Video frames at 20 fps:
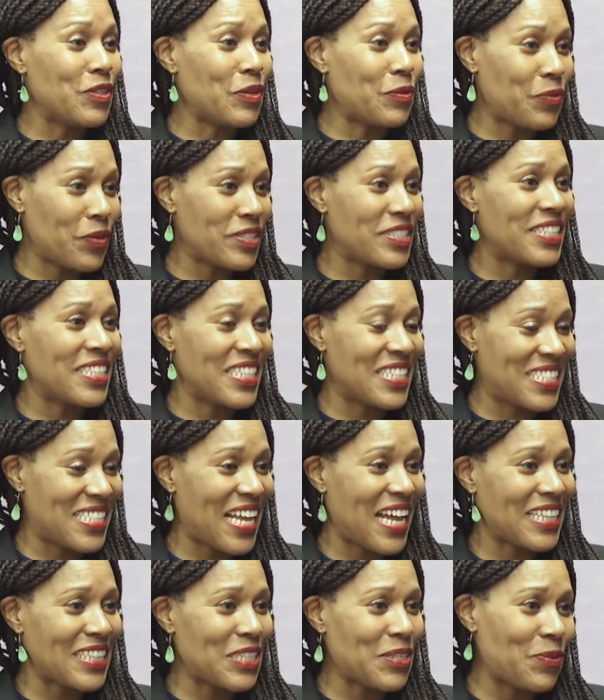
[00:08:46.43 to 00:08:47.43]
wasn't
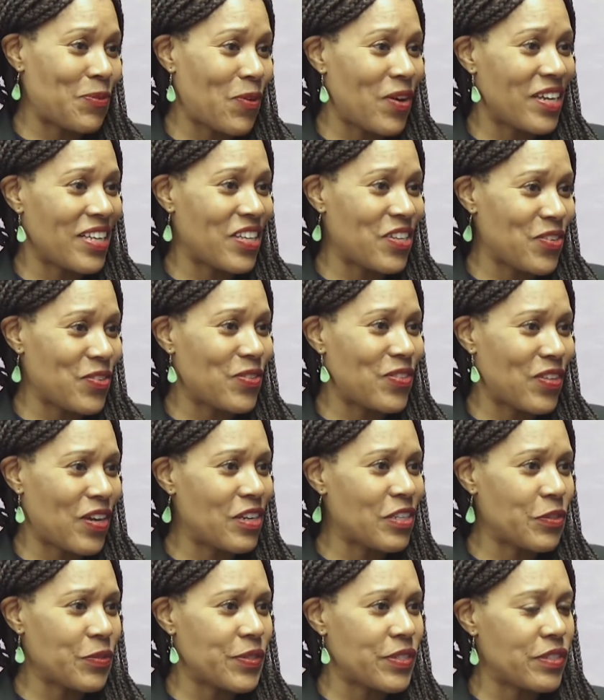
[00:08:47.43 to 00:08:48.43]
exactly what you
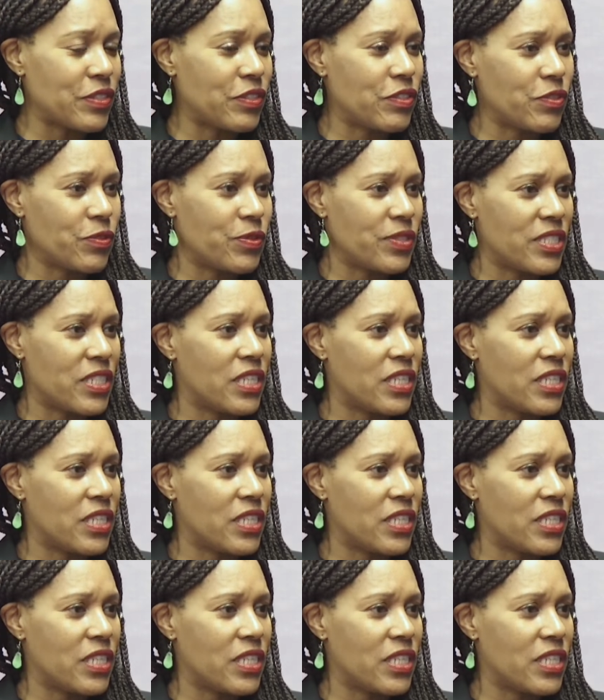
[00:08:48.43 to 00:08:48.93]
thought you were going to receive.